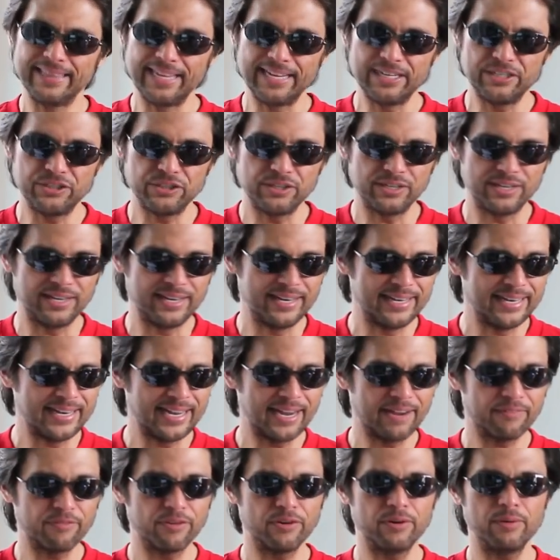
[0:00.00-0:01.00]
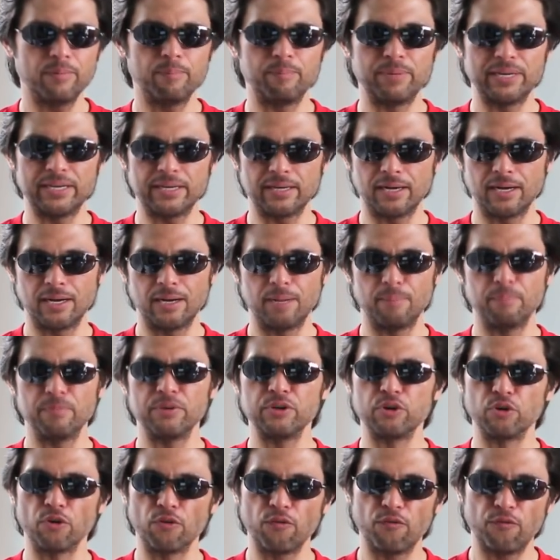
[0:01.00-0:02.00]
They should never
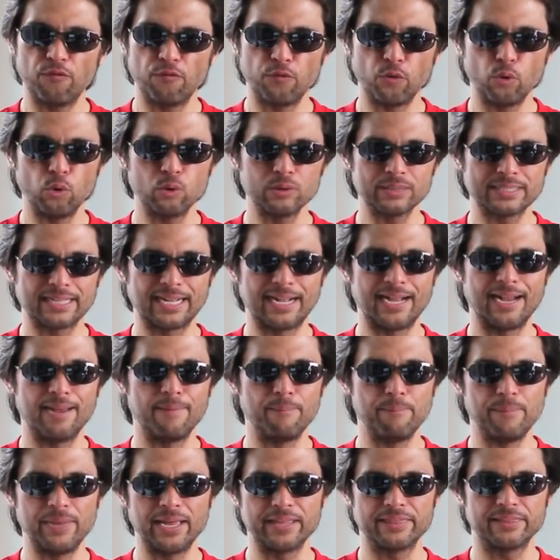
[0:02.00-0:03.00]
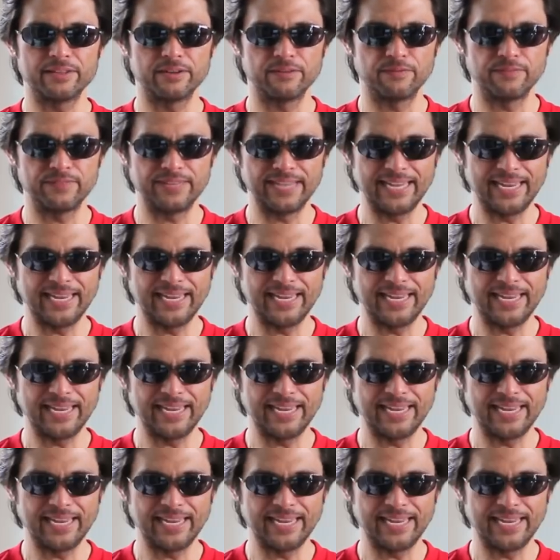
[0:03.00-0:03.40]
become your full-time method of